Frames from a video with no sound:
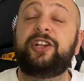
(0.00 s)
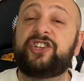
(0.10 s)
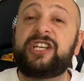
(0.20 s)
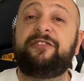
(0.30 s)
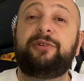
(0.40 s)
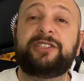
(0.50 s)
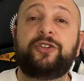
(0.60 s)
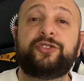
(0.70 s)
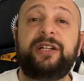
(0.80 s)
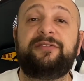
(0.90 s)
The chef was
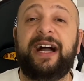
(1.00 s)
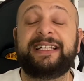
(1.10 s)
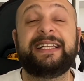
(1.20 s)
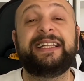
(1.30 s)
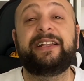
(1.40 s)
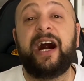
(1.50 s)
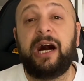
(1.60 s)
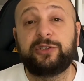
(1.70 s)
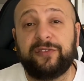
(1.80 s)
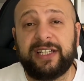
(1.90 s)
also invited in the
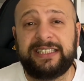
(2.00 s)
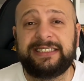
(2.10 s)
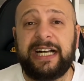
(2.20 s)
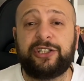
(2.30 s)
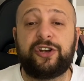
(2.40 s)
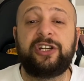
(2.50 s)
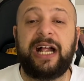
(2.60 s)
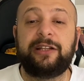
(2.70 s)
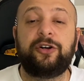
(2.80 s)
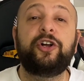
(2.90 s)
house of Cristiano
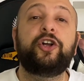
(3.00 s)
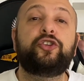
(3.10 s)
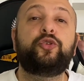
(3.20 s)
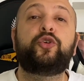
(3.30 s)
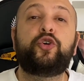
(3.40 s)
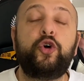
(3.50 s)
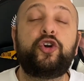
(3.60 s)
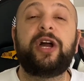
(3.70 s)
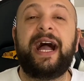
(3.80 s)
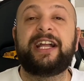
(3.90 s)
Ronaldo to
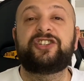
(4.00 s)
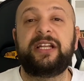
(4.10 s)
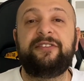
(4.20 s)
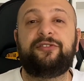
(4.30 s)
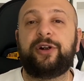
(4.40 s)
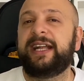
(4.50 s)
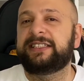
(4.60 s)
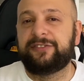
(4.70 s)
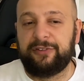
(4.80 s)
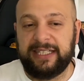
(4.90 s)
cook actually for his
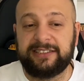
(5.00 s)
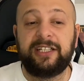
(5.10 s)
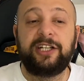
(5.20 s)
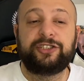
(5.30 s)
friends,